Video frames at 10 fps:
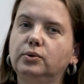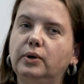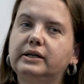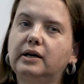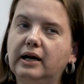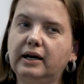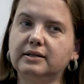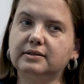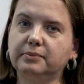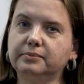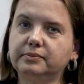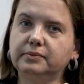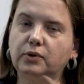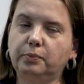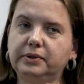analyze
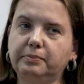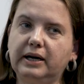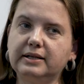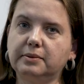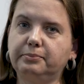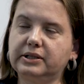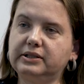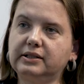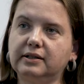and optimize and predict